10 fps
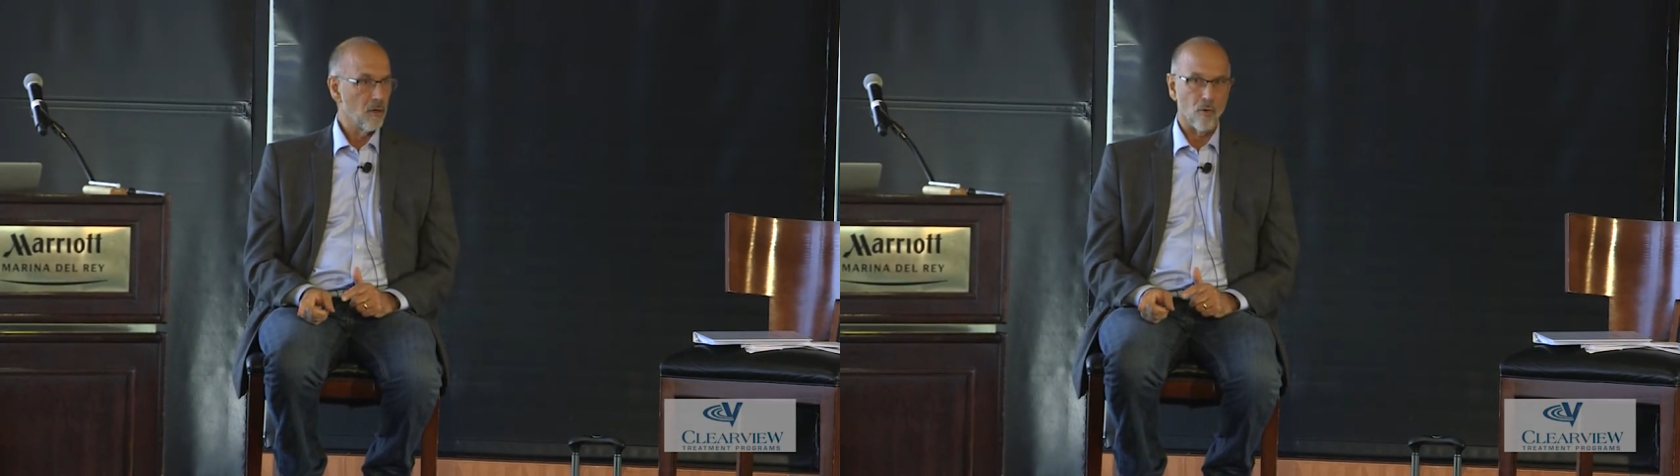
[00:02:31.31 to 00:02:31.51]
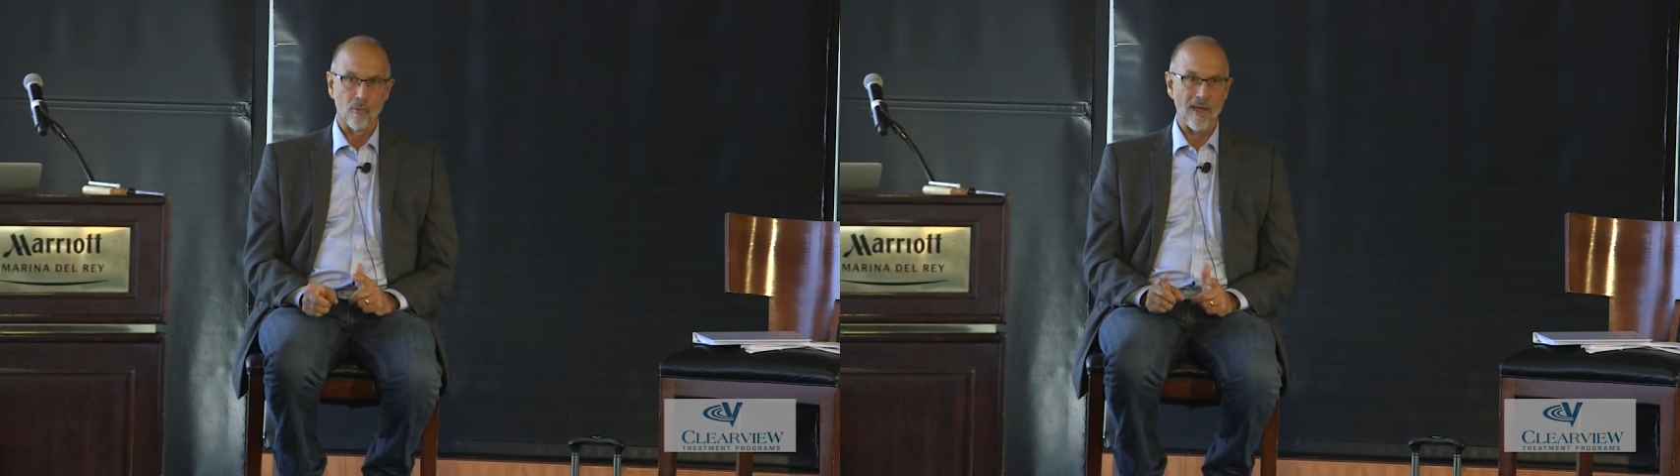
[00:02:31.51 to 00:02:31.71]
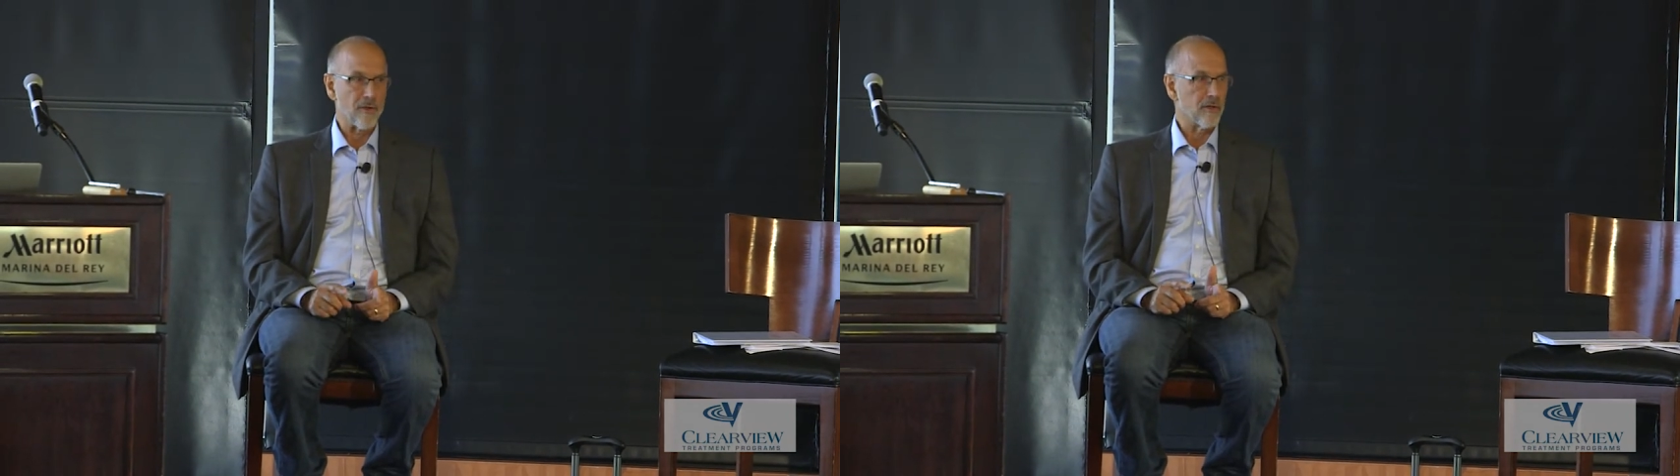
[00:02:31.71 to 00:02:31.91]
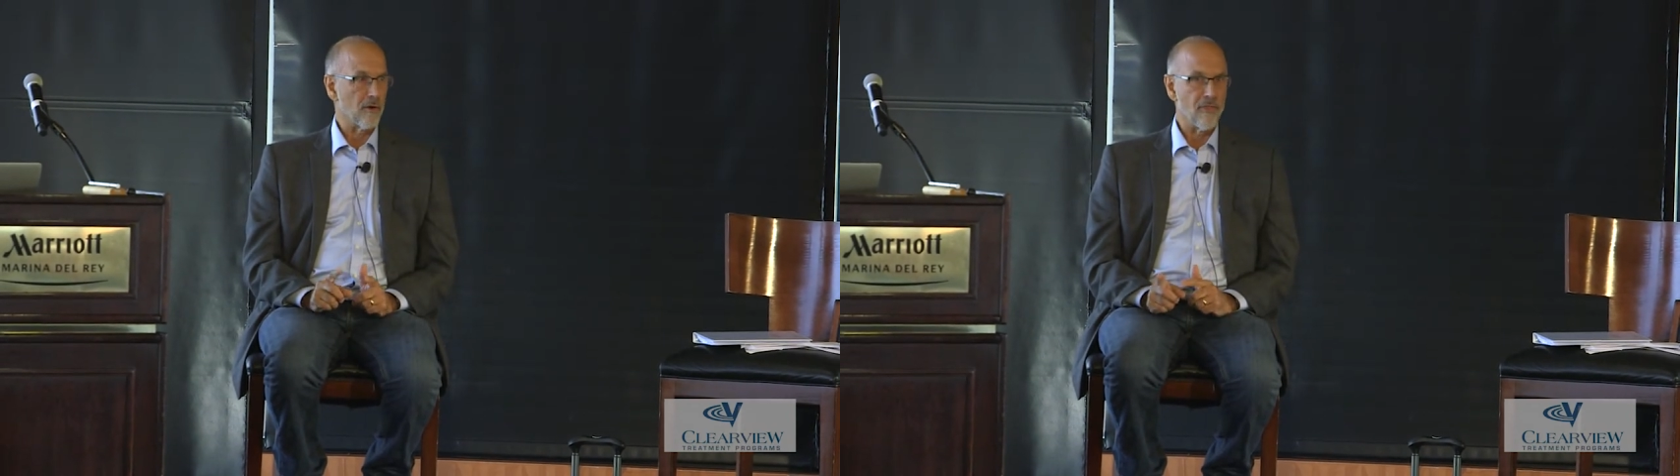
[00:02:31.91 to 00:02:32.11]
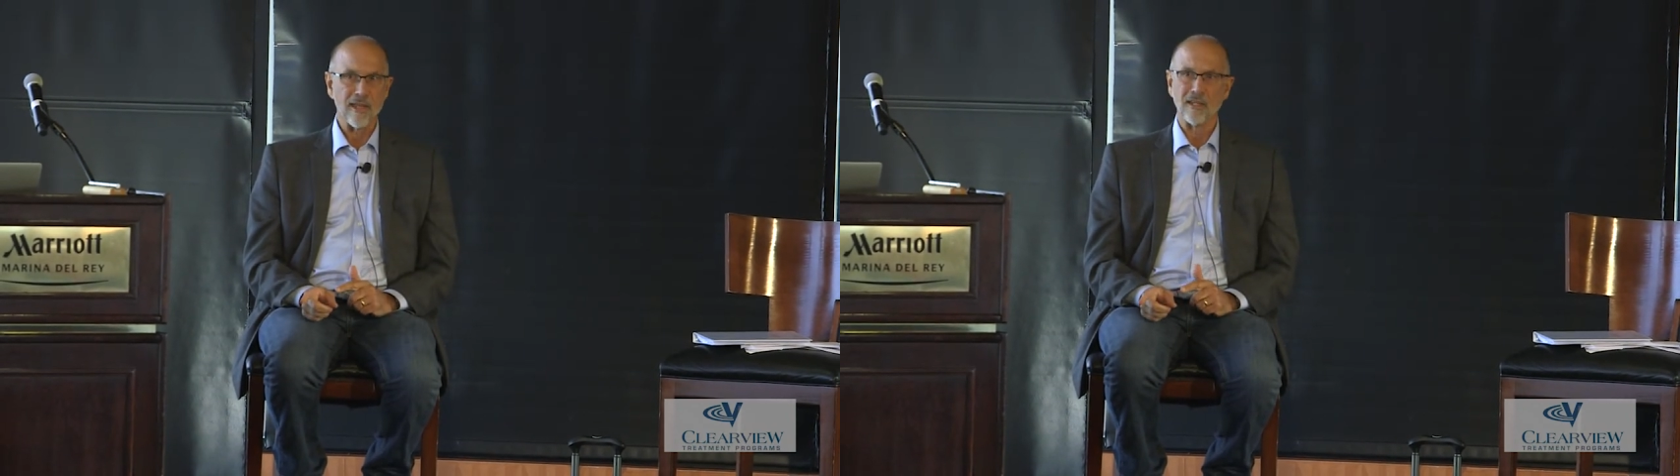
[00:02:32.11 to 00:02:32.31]
or whether you're
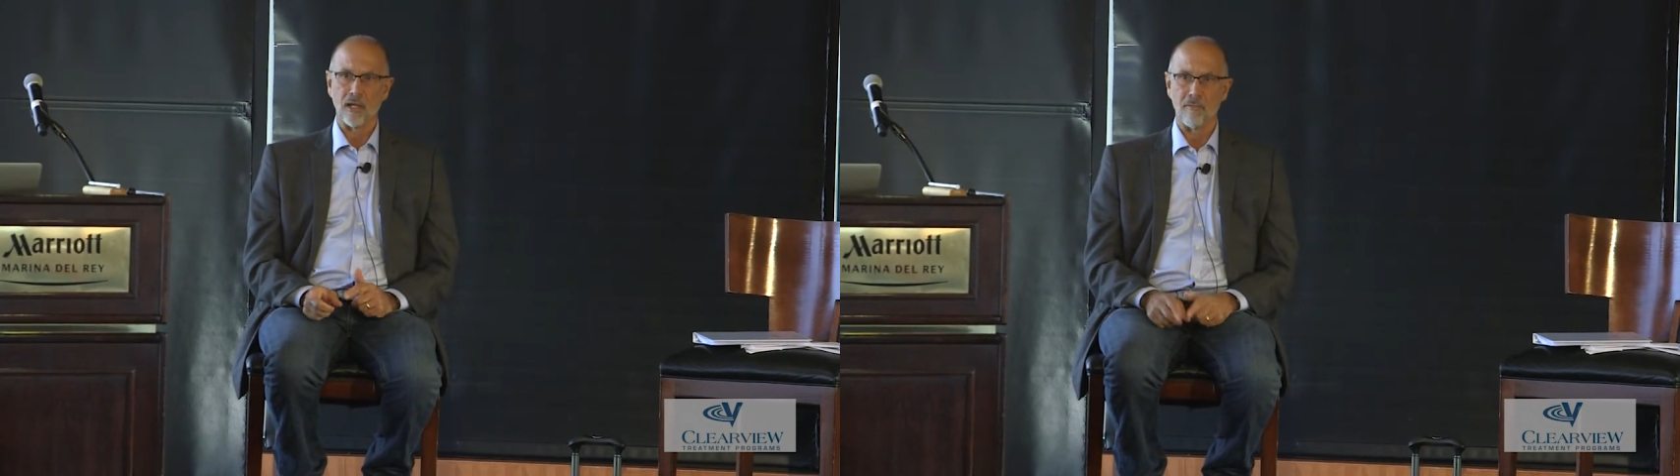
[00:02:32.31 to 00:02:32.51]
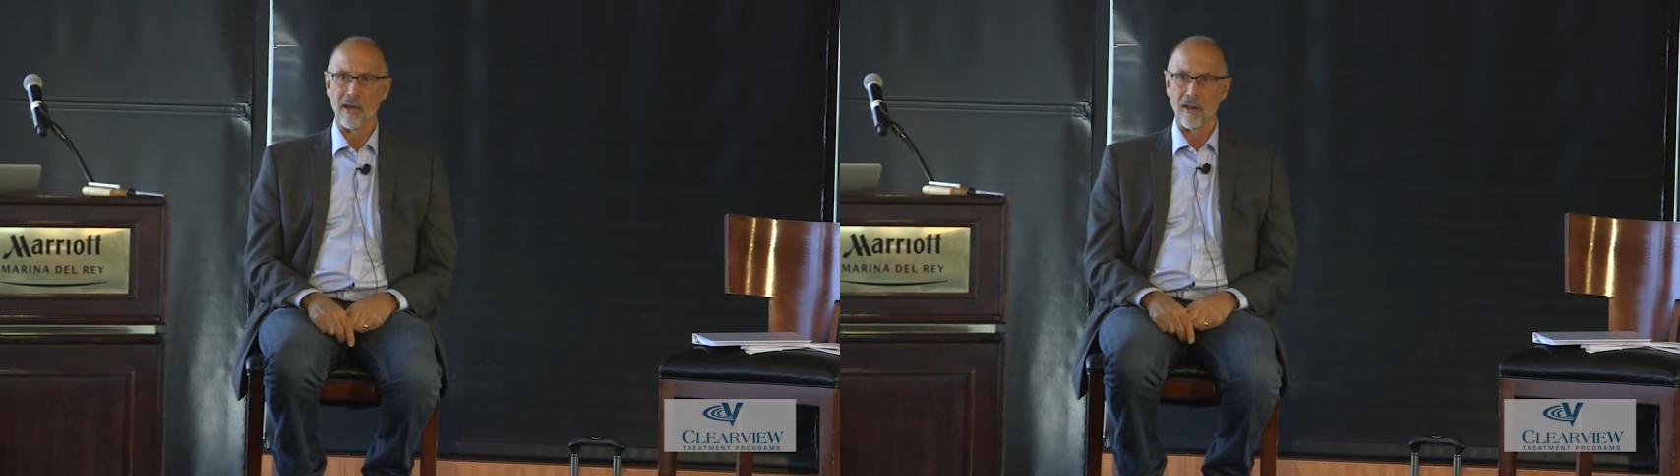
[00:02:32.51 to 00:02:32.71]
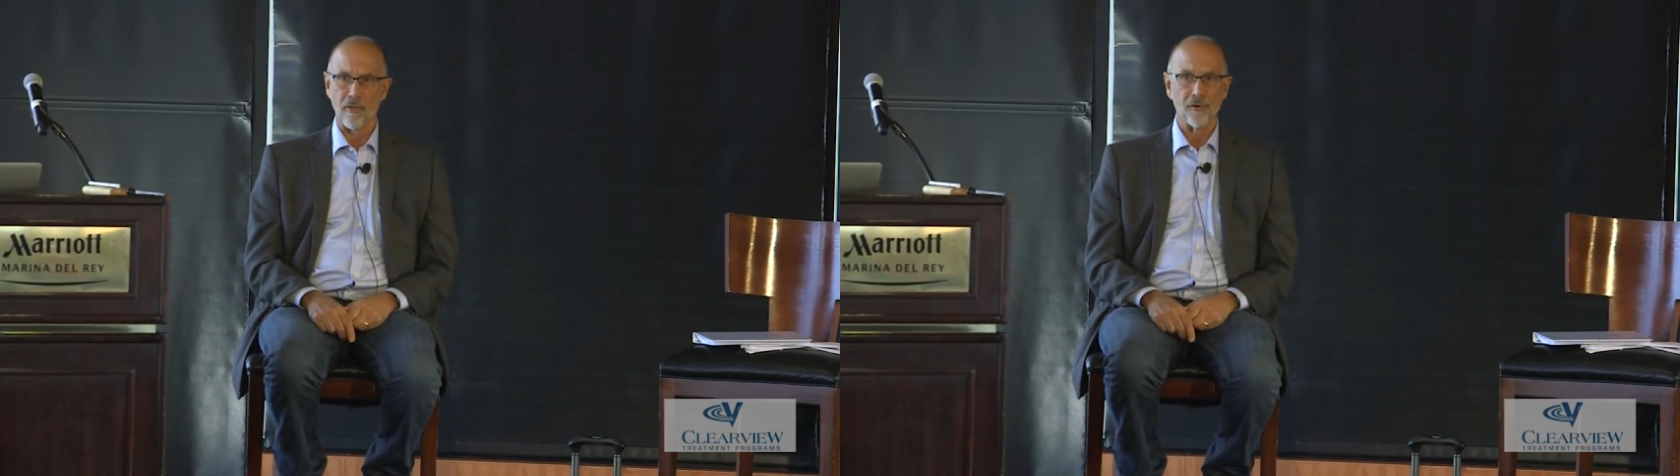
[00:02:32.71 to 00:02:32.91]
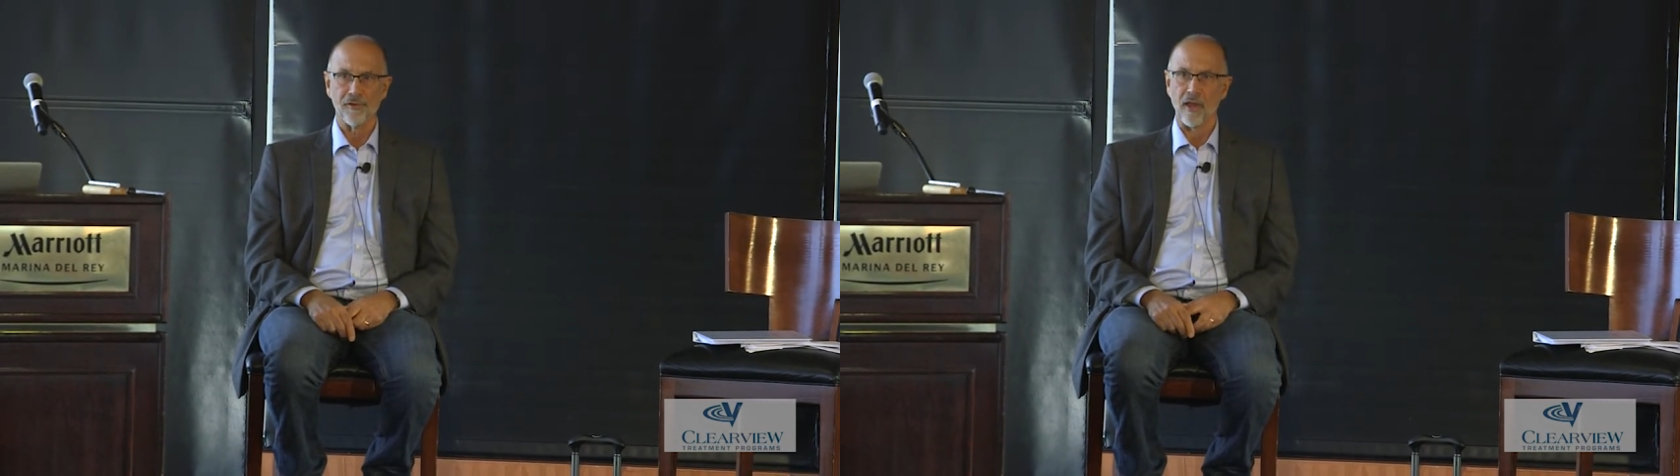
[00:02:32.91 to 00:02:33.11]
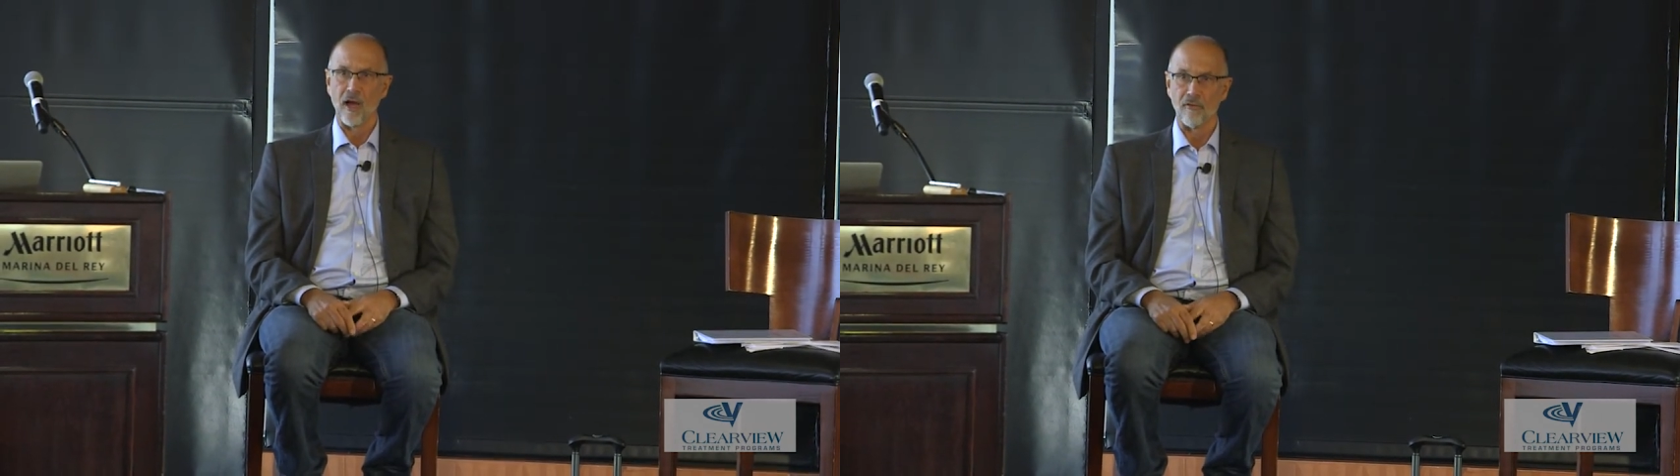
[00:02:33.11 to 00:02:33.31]
thinking about other
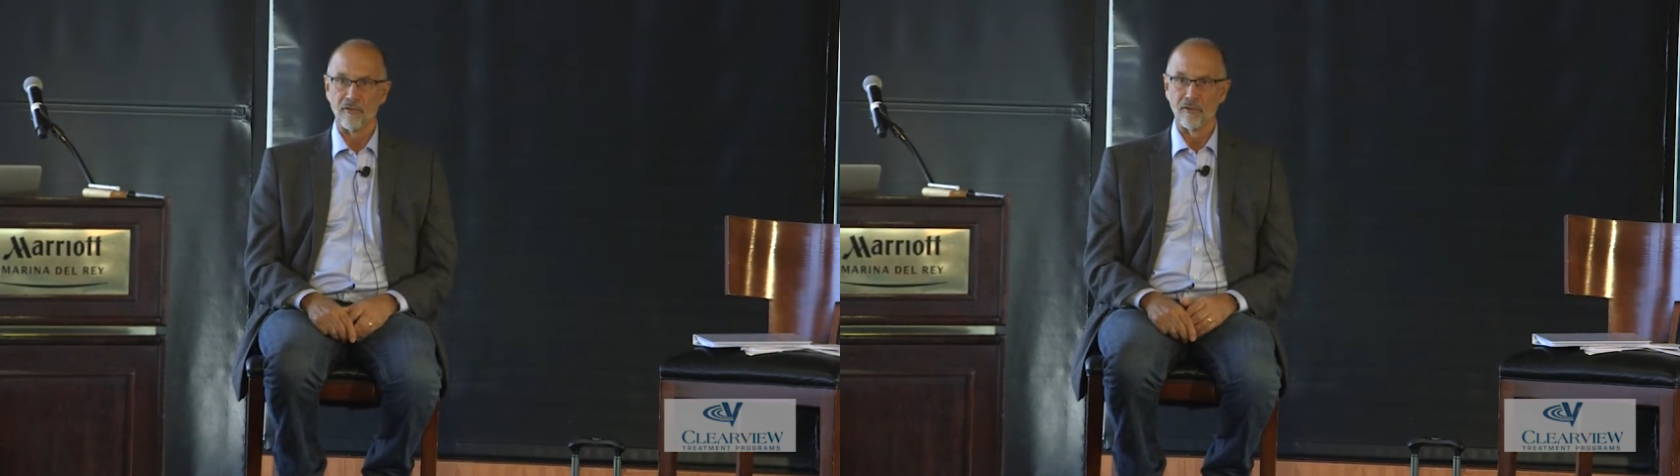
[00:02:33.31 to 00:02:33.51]
stuff.